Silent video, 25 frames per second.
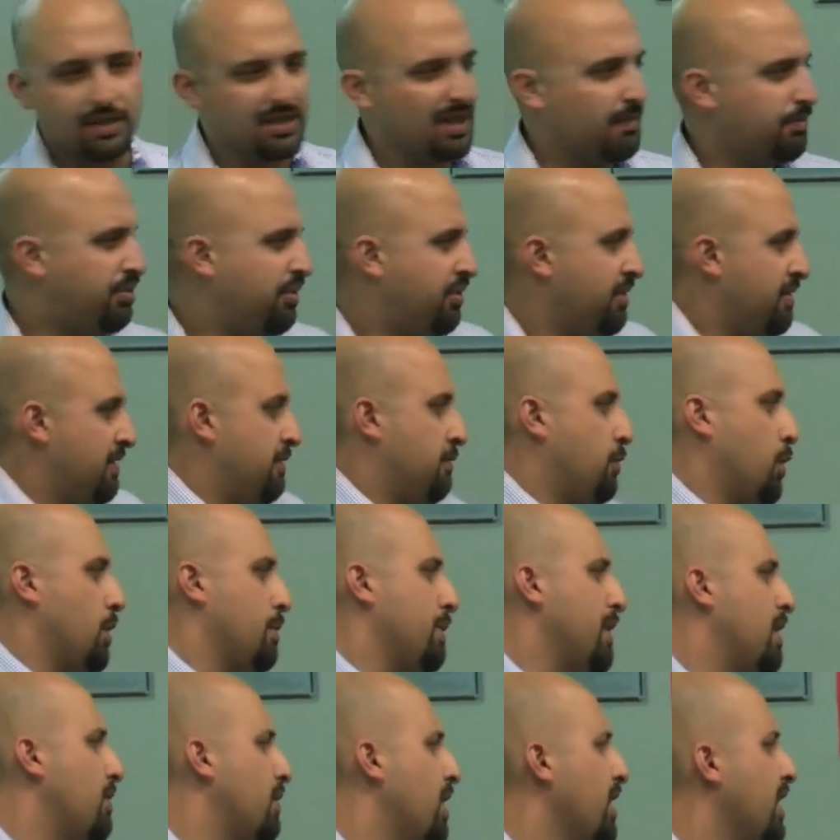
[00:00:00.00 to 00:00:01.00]
It's a
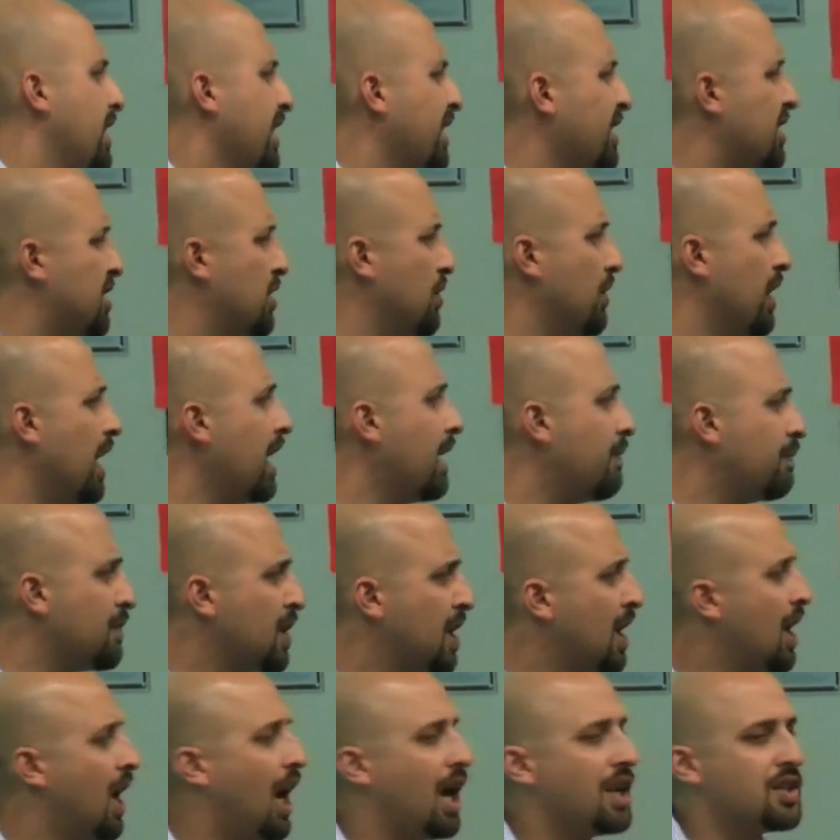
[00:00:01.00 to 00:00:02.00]
40-minute run, I could do
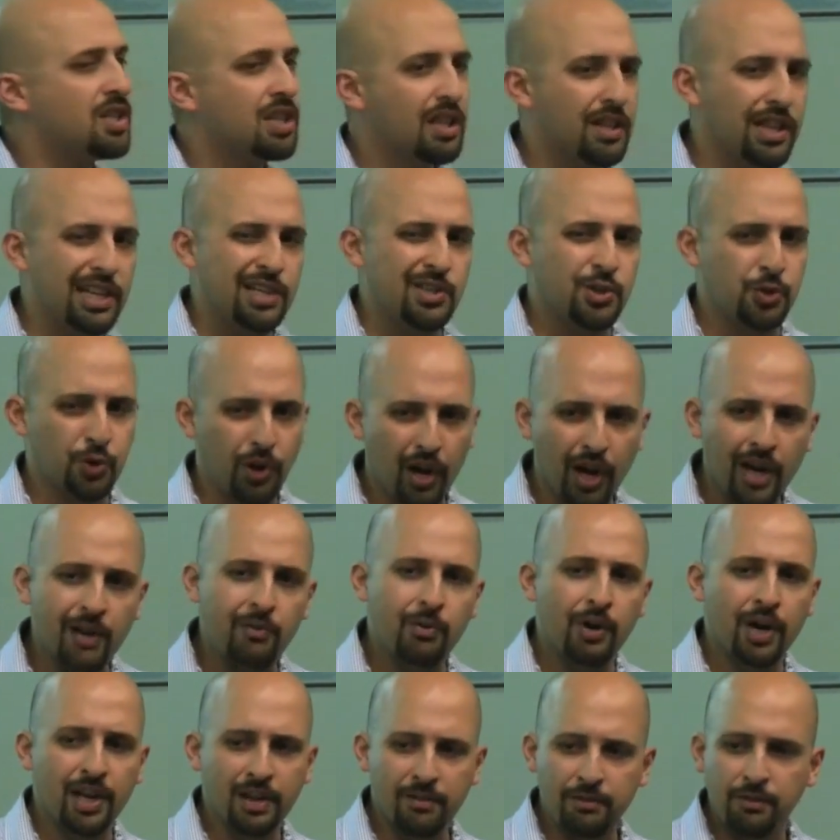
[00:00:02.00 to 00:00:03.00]
that. Until they try
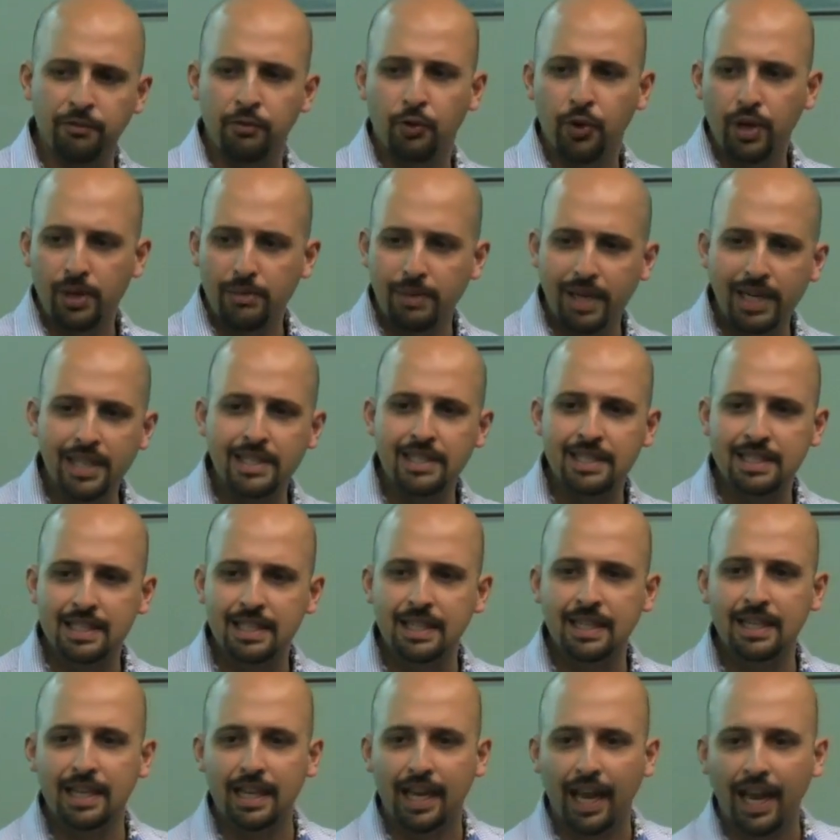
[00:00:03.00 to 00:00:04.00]
running for 40
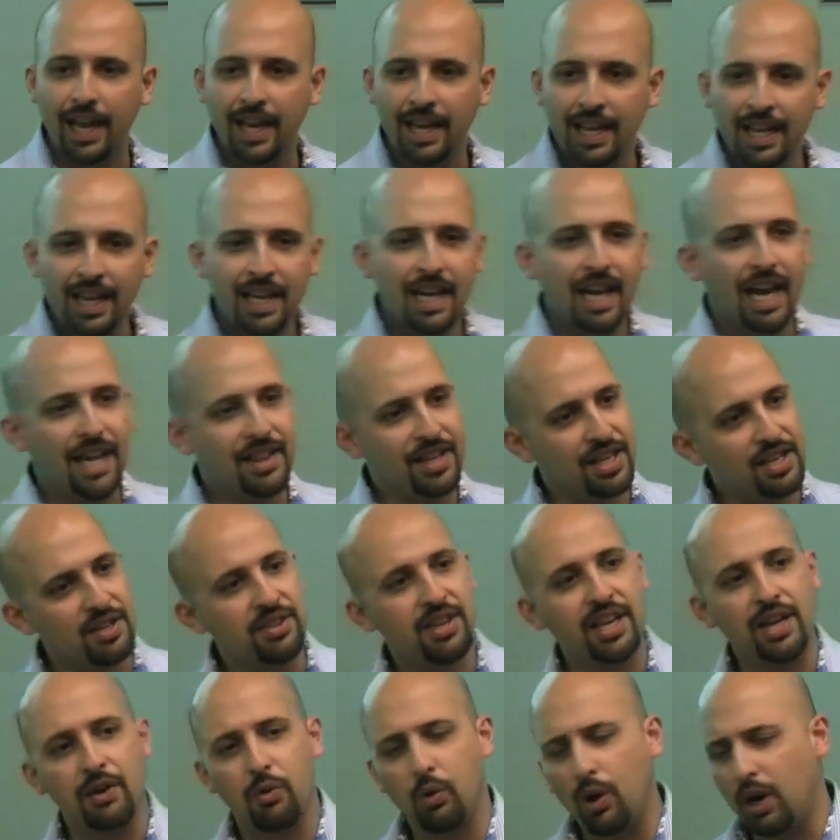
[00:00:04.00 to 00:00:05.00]
minutes, okay? And then you
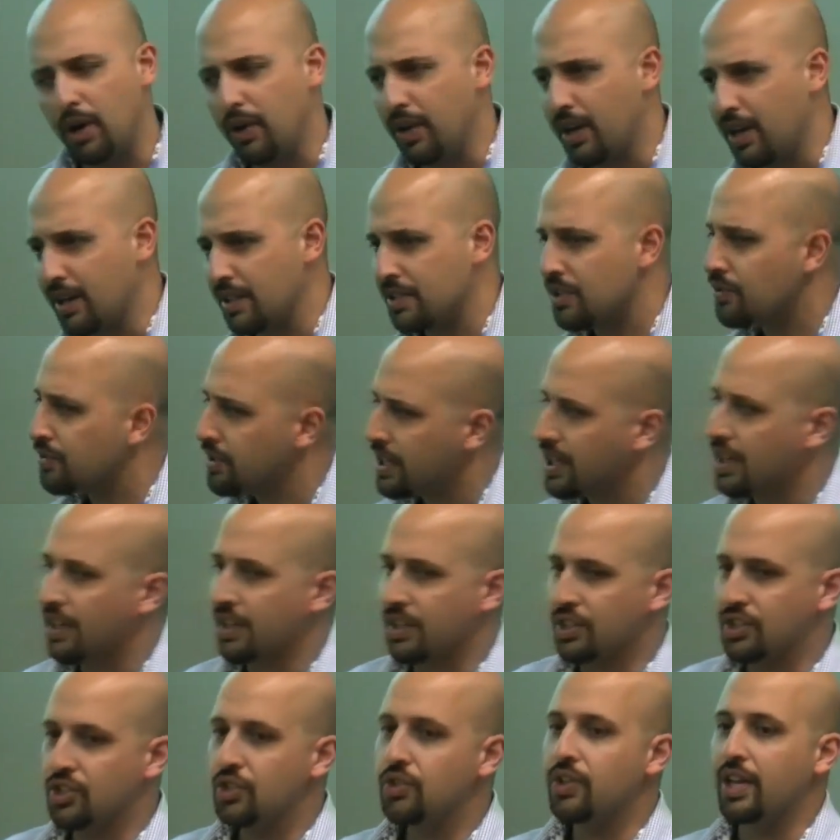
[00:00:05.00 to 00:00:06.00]
think, well, I don't think I
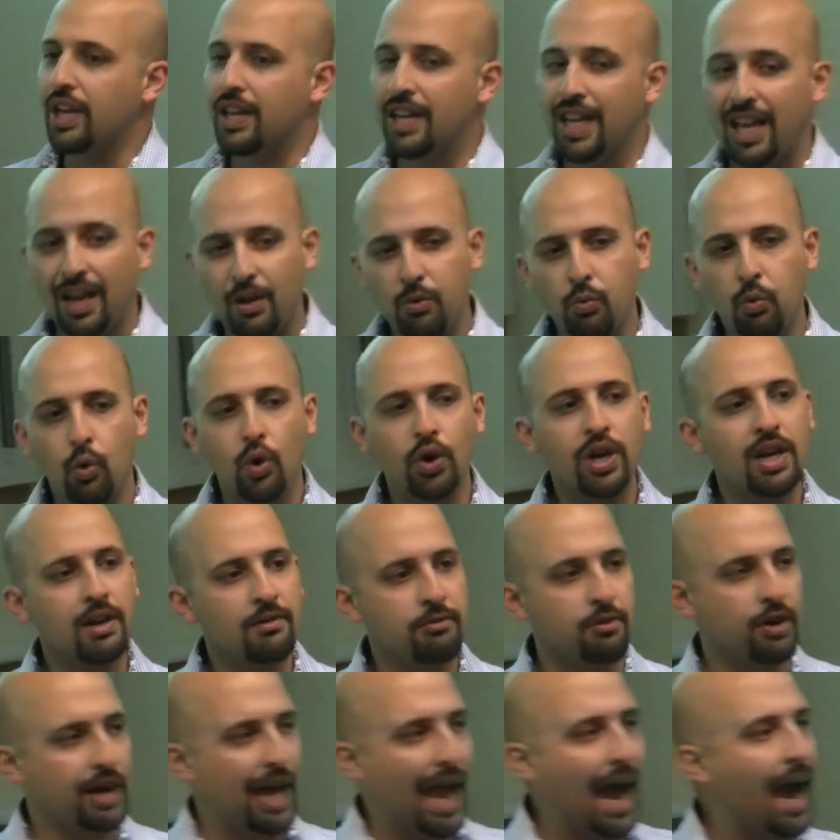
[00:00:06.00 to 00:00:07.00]
could do that. Walking
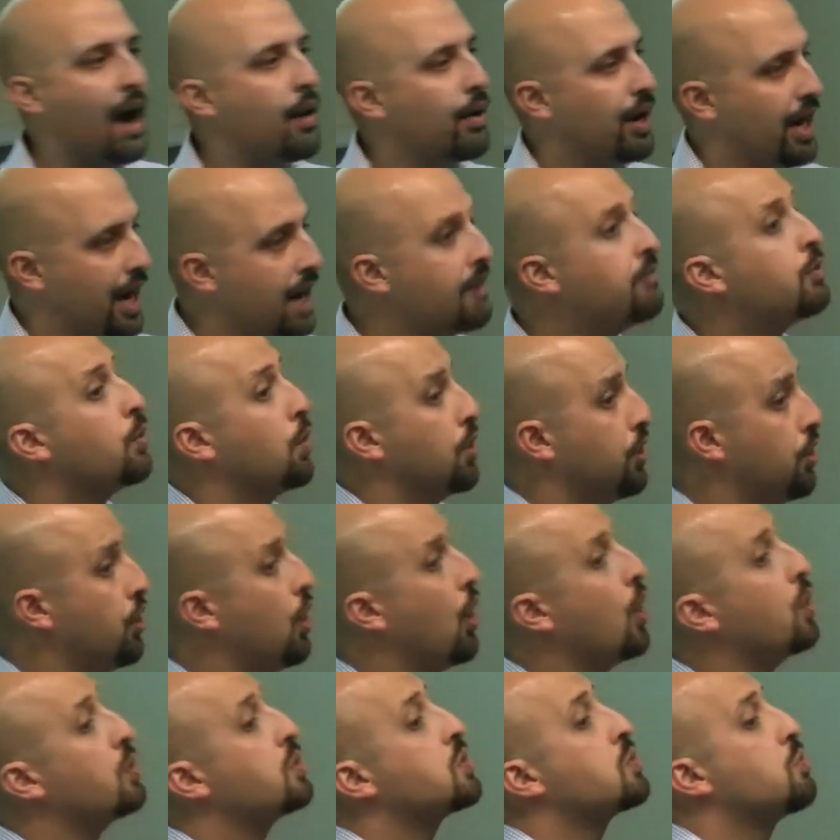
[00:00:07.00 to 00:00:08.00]
for an hour, everyone
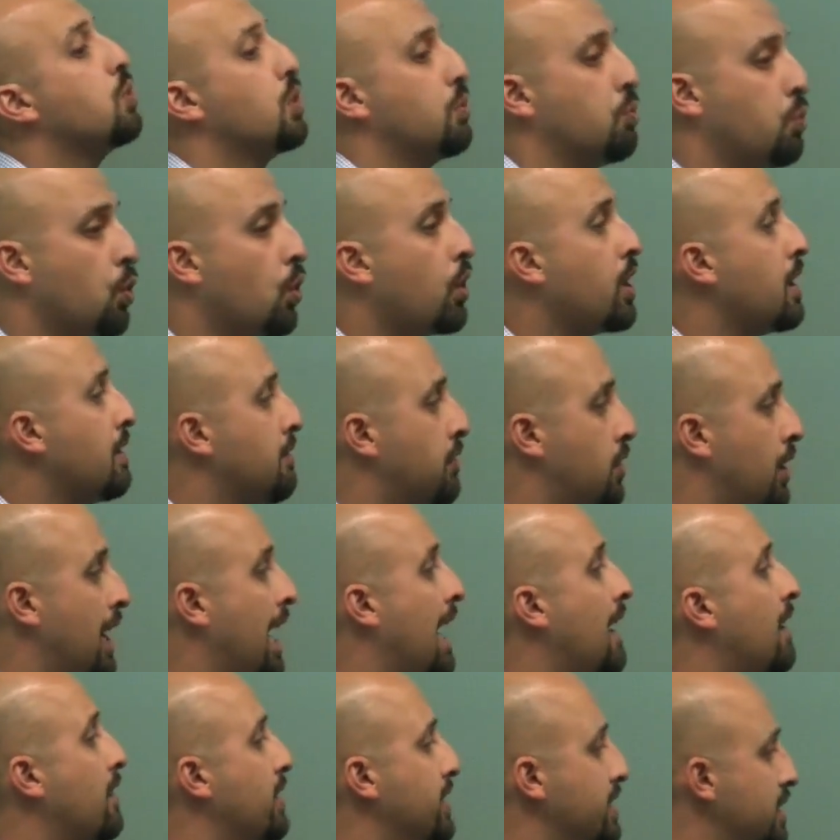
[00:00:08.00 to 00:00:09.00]
knows what walking for an
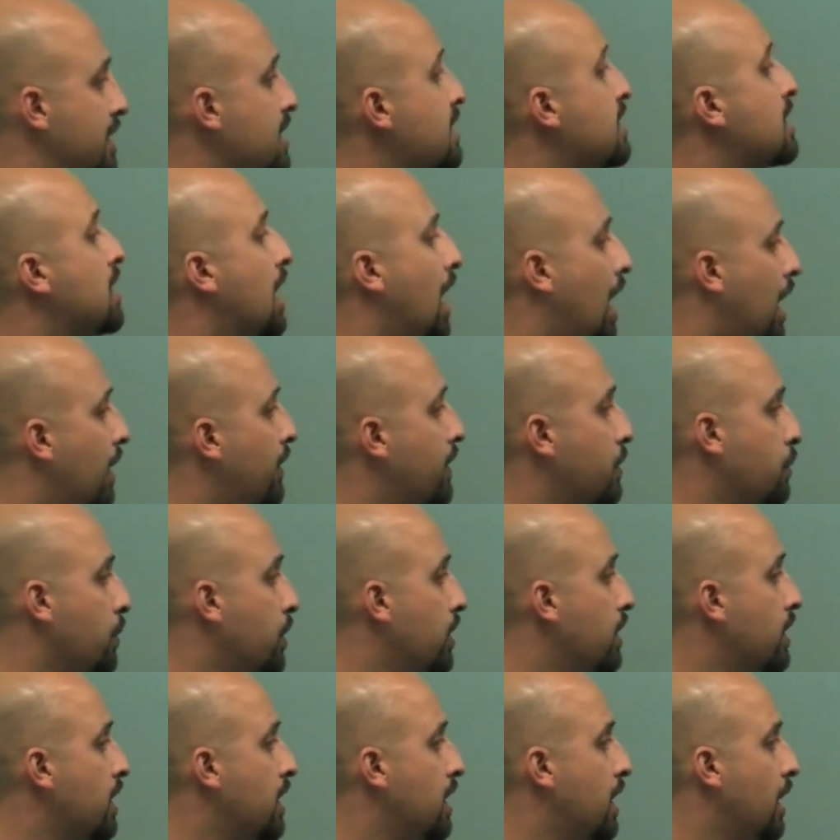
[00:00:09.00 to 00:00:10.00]
hour is. It's tiring
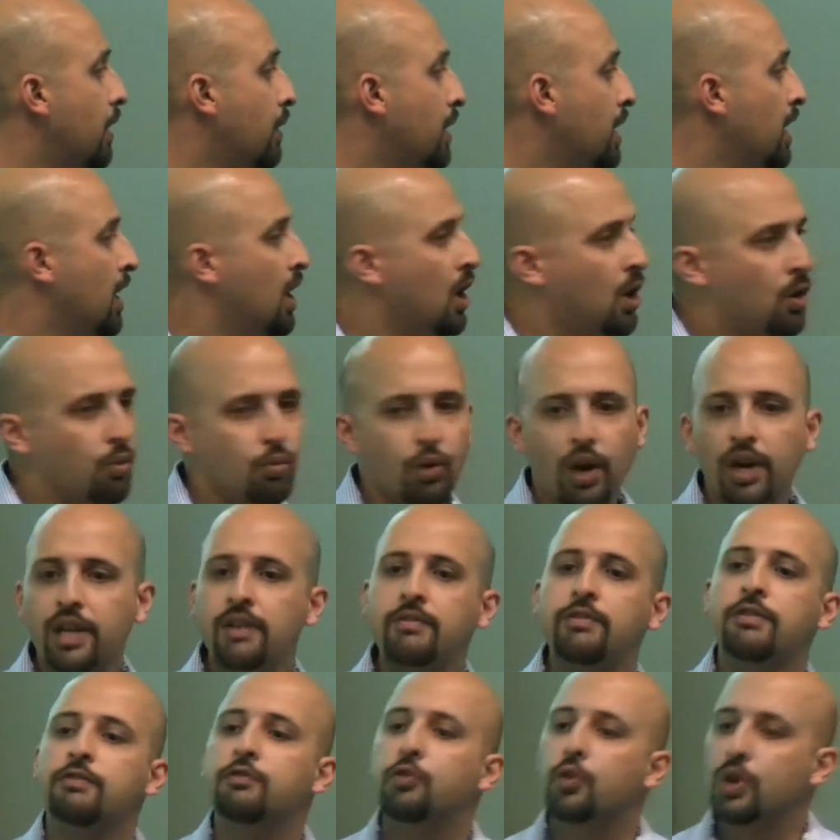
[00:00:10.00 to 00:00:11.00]
work, you know?
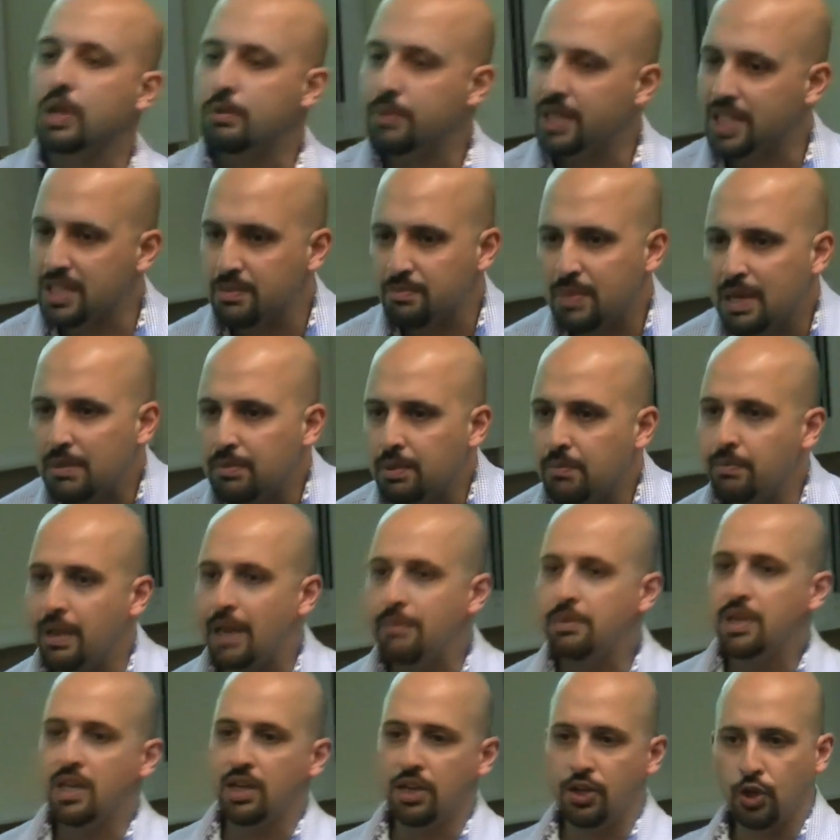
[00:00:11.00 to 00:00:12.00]
Running for 40 minutes, people
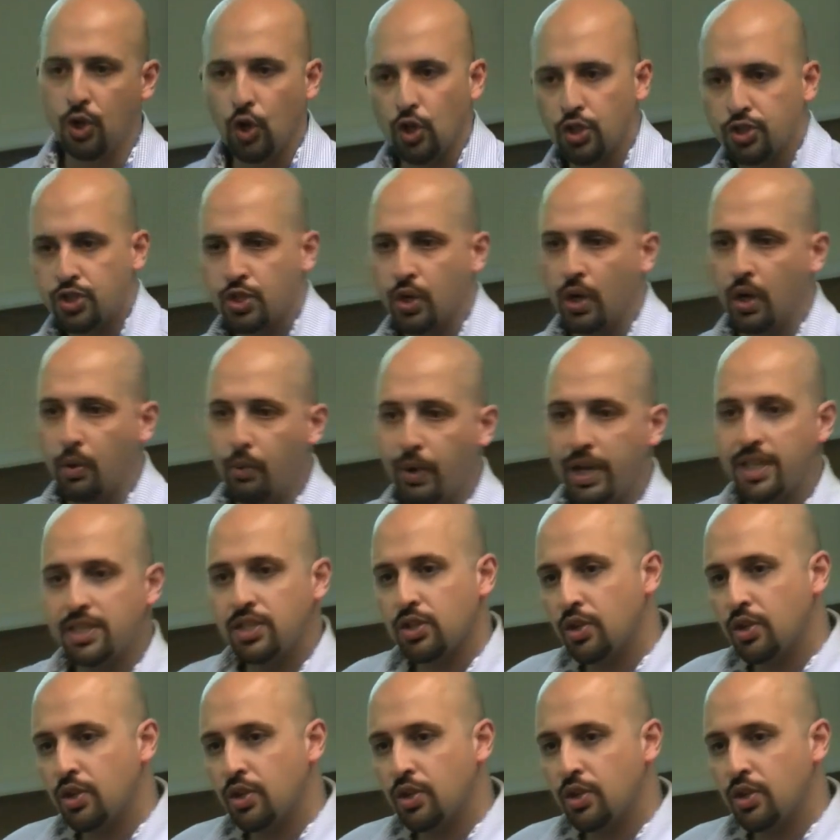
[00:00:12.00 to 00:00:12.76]
maybe are not so aware.